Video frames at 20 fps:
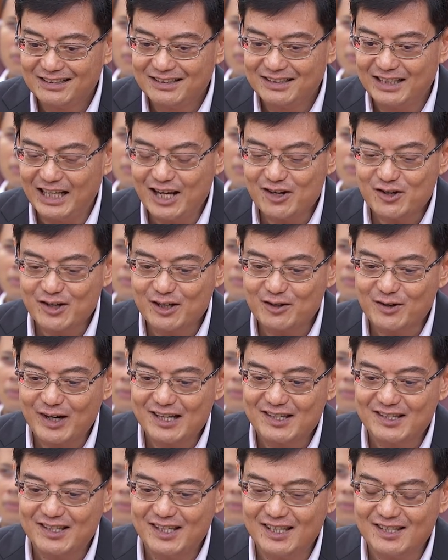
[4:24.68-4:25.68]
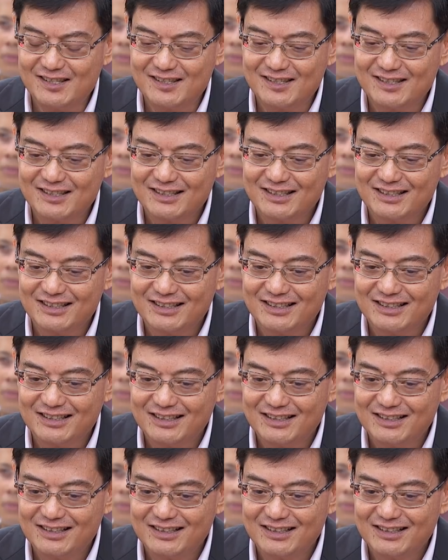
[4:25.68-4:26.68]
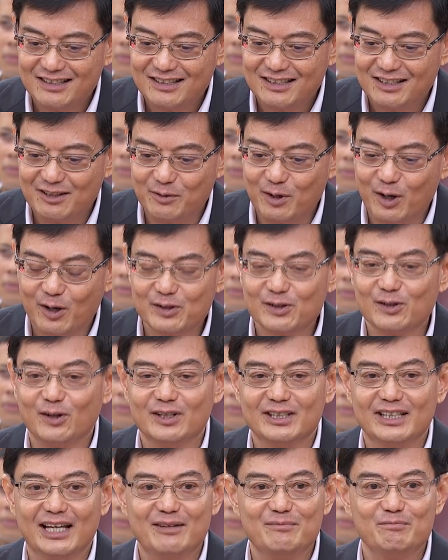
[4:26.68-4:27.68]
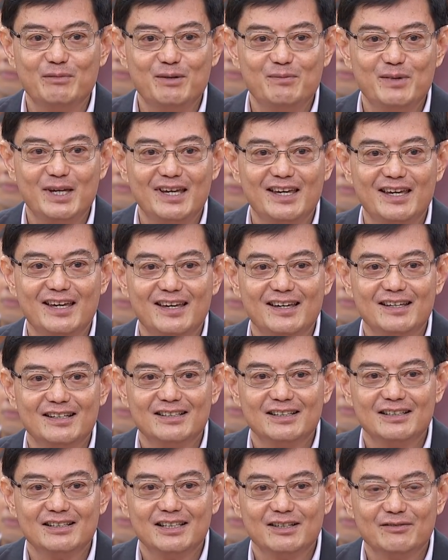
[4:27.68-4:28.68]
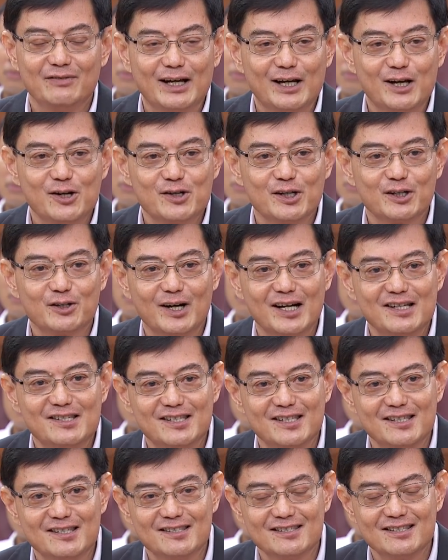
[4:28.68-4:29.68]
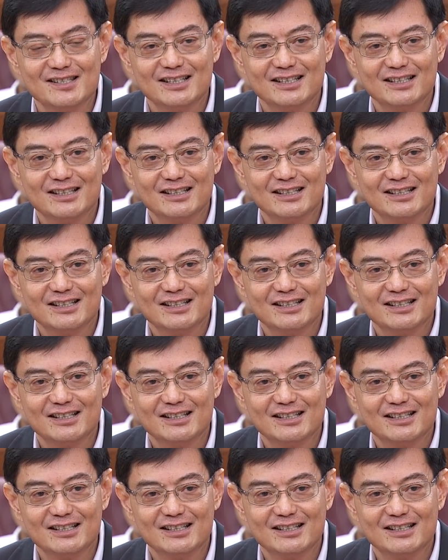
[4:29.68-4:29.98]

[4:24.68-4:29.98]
the Asian crisis, we all thought that maybe financial crisis